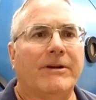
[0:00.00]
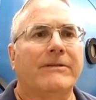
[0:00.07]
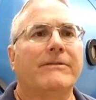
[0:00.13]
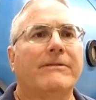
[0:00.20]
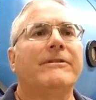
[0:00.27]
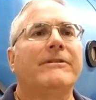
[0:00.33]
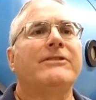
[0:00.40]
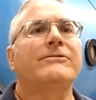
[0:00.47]
of the
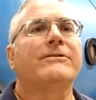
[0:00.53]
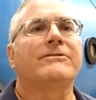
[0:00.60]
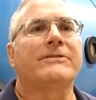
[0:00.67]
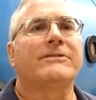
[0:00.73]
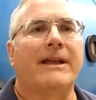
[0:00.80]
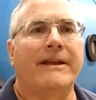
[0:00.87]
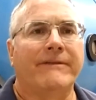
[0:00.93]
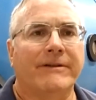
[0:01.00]
research
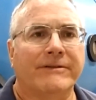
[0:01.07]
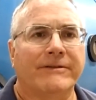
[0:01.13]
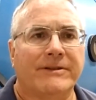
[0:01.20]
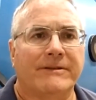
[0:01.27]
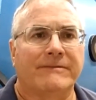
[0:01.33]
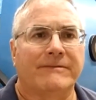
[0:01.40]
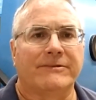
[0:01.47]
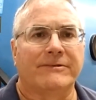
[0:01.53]
divers
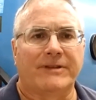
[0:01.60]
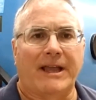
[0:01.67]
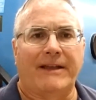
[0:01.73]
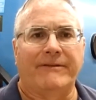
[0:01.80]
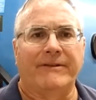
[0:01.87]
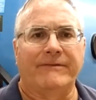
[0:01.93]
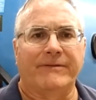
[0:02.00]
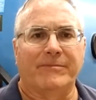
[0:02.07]
that was
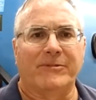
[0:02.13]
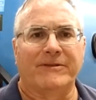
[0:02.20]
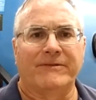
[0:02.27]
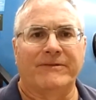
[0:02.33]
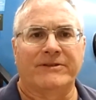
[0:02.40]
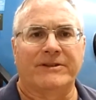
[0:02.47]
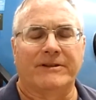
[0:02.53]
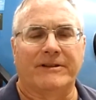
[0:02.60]
diving from the
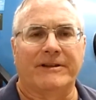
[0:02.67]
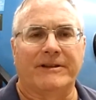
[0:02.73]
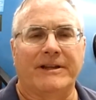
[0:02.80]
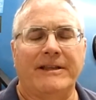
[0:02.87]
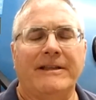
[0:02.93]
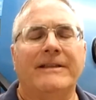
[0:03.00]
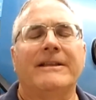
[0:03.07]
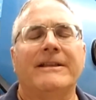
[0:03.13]

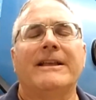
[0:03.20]
facility